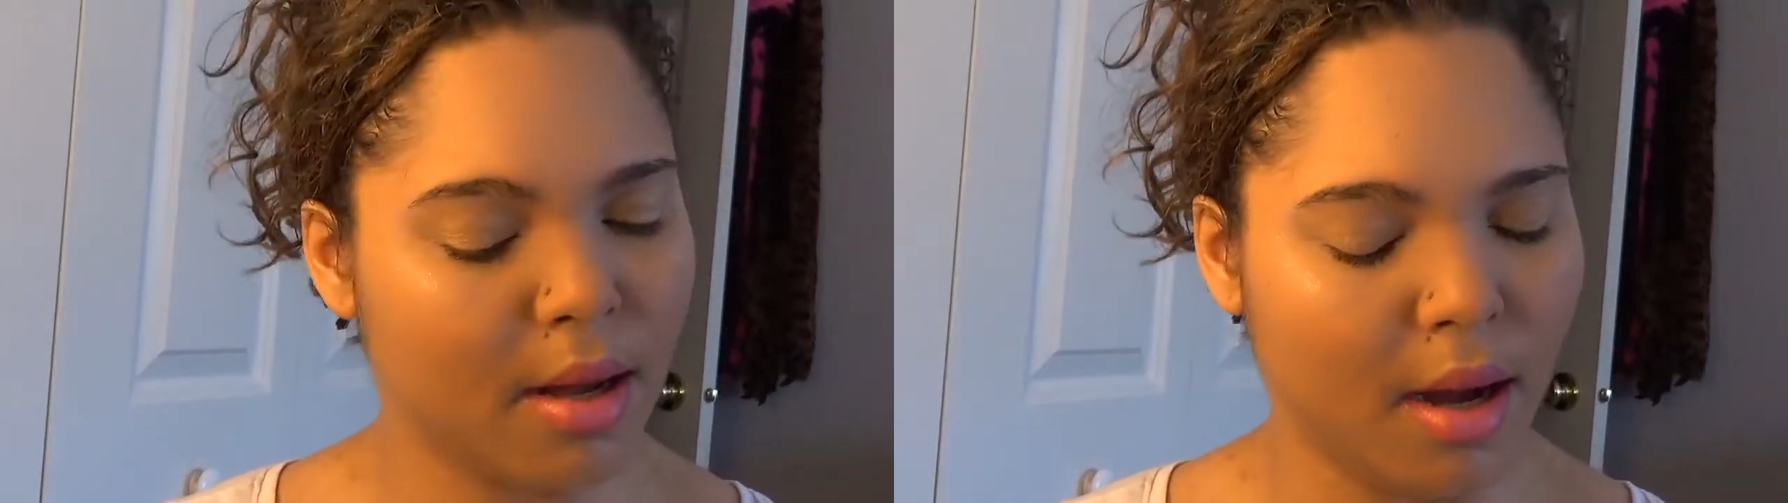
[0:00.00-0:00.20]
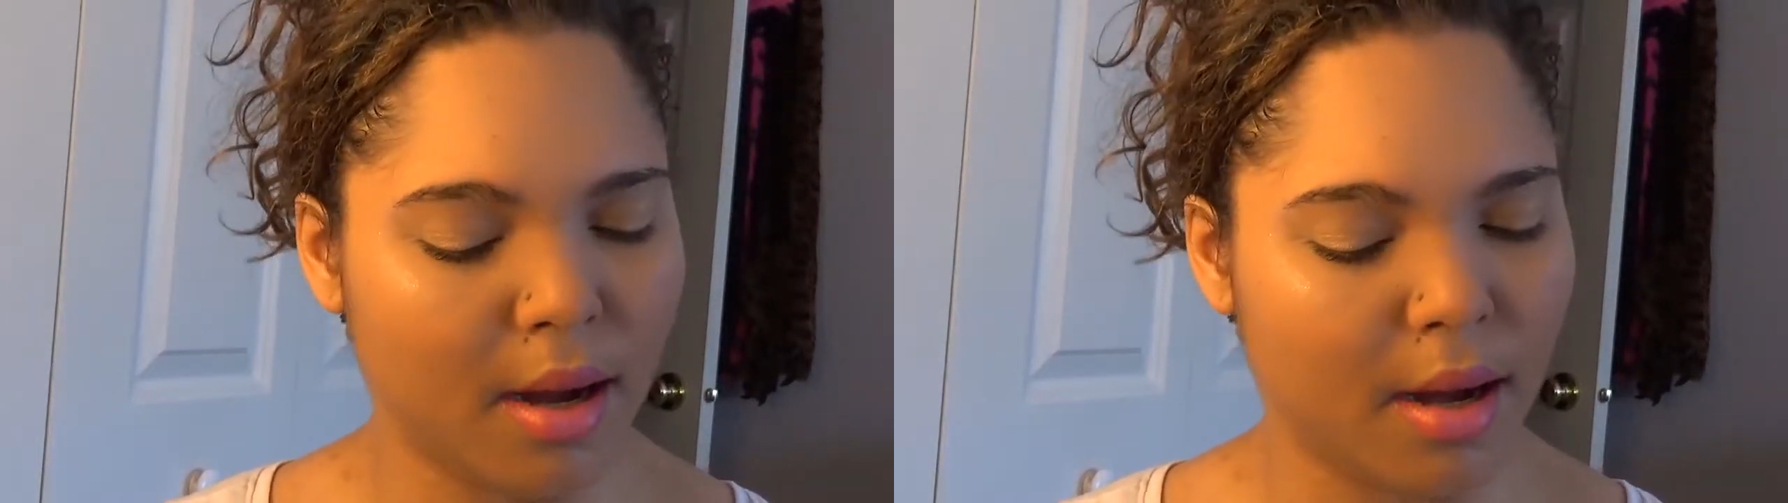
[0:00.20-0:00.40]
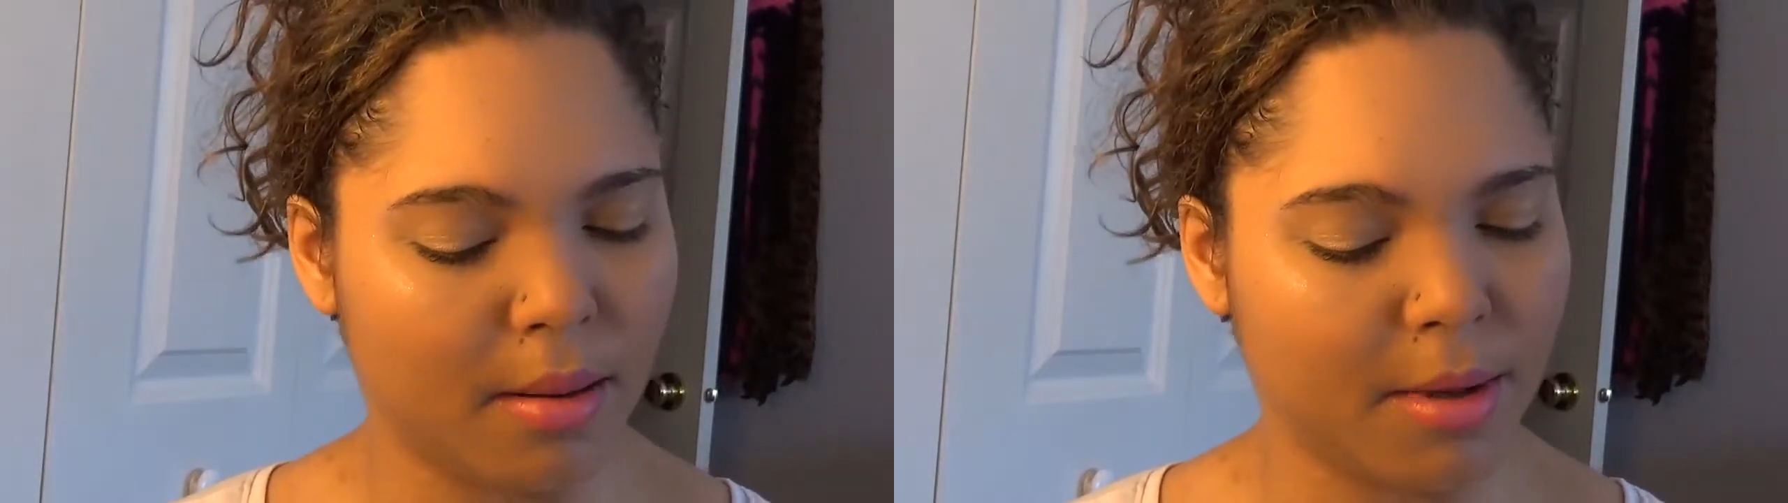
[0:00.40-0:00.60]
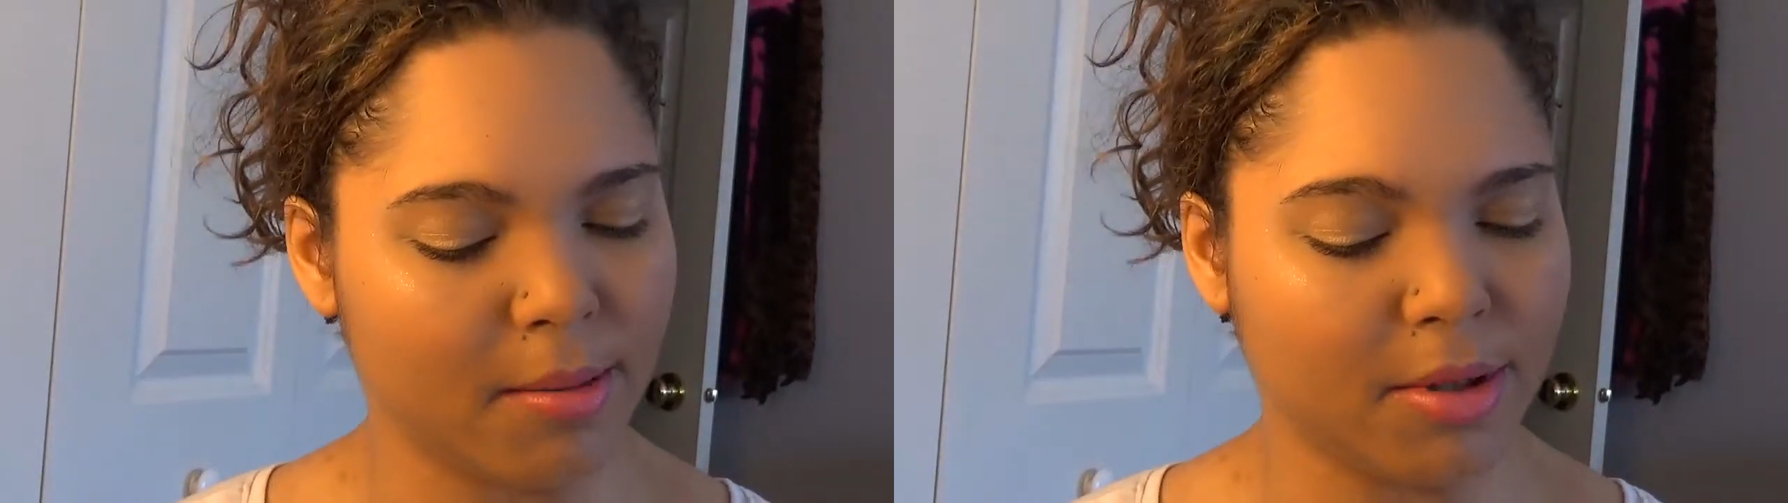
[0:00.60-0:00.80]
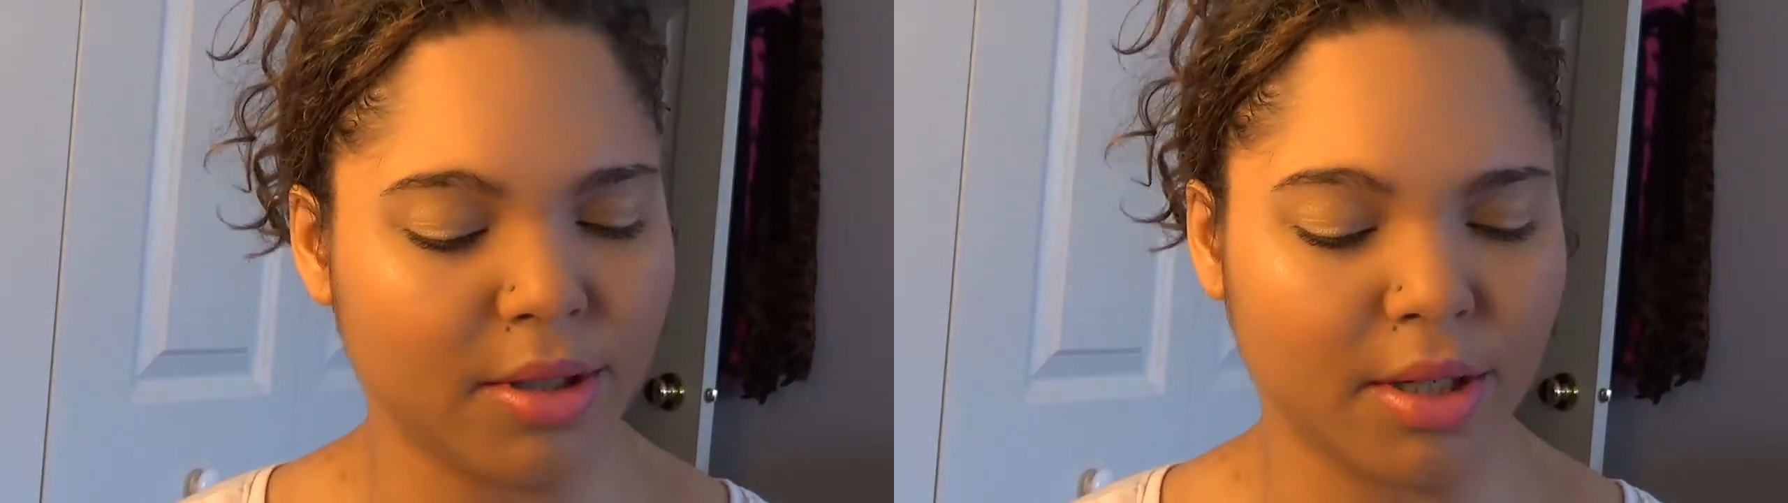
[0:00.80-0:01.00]

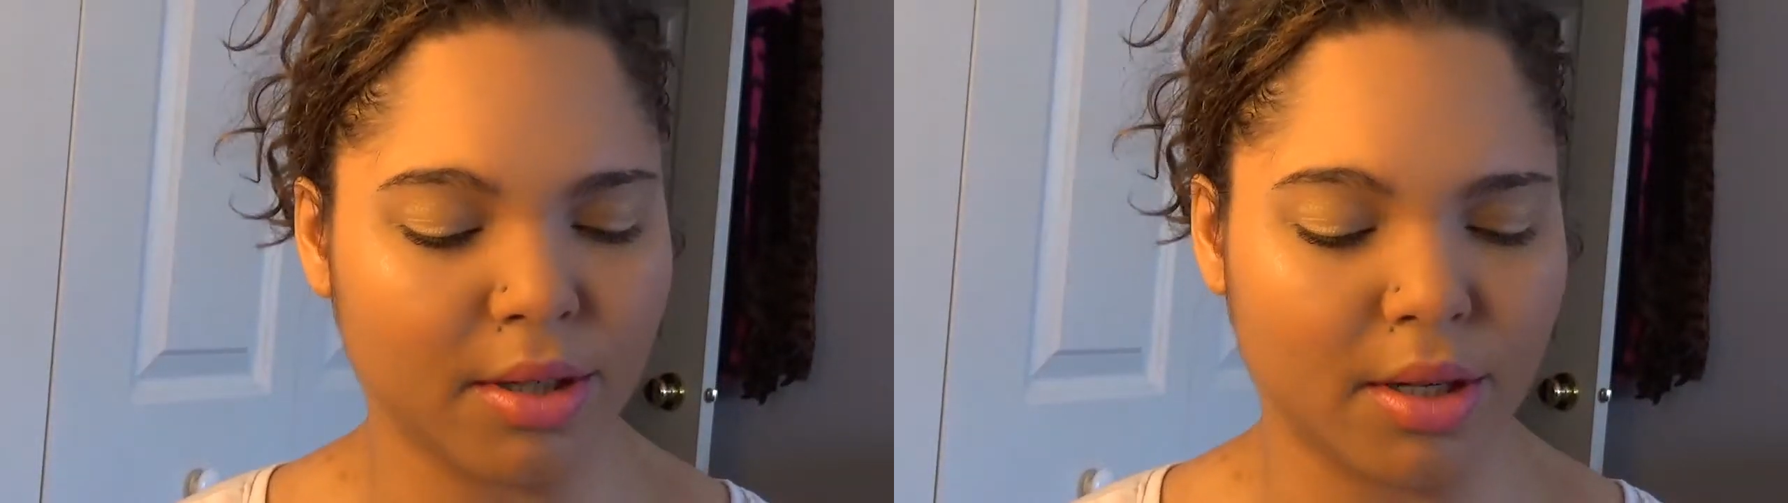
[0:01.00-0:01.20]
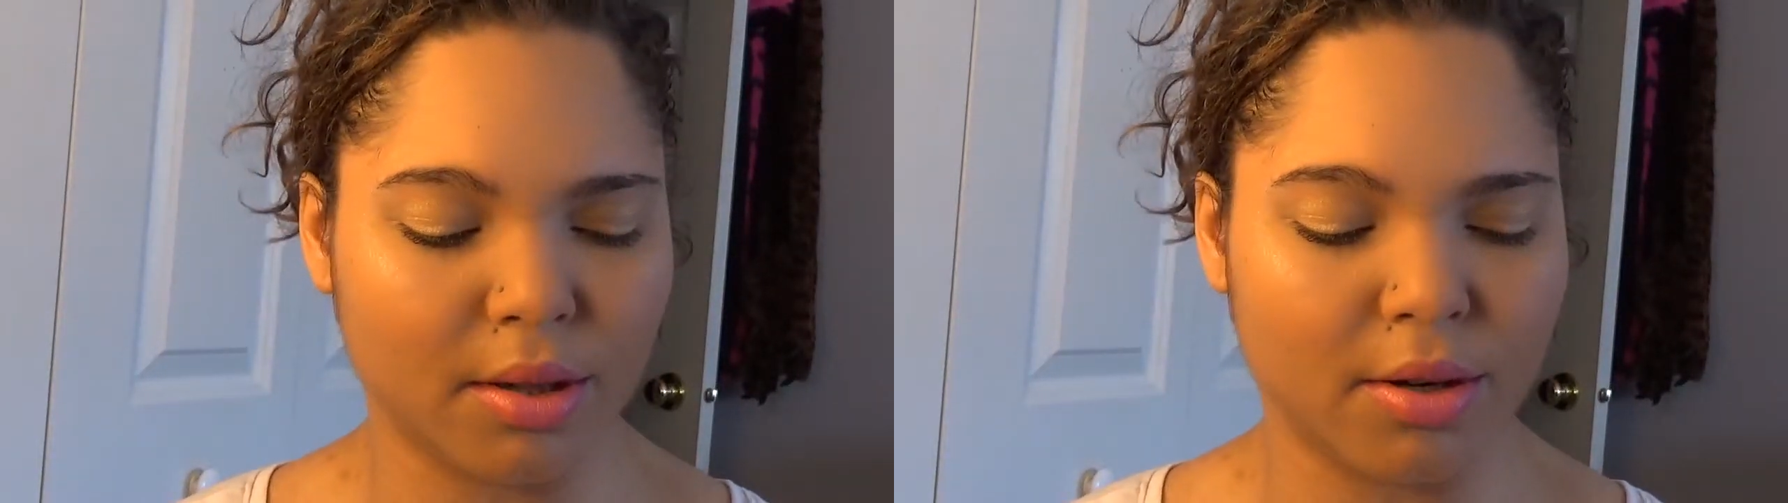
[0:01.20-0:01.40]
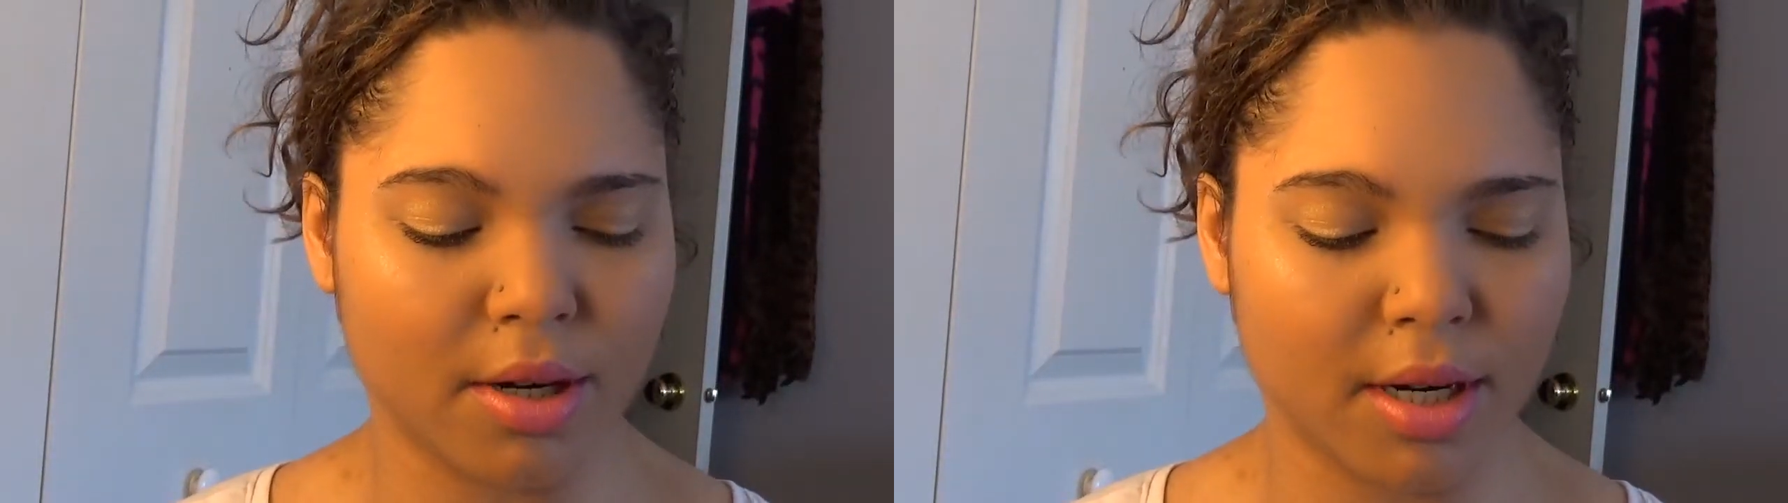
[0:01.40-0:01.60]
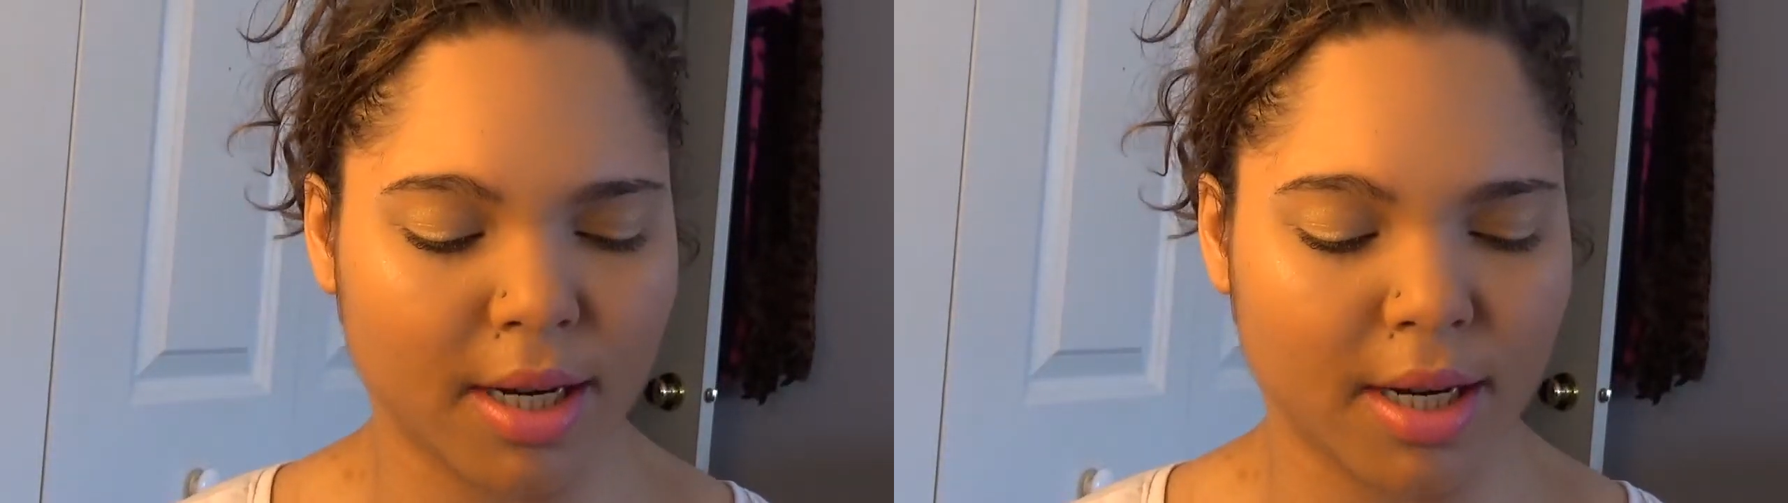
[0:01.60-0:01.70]
I'm using the Laura